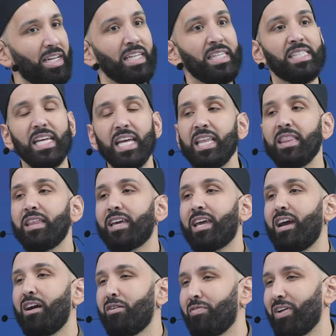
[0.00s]
is in the
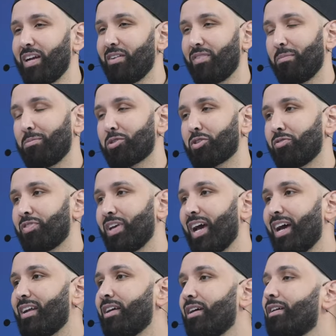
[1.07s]
caravan of Abu
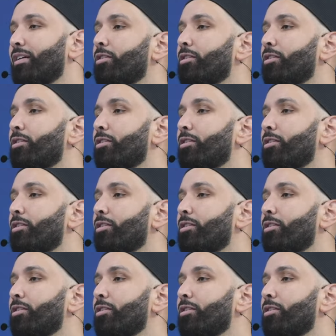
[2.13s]
Sufyan,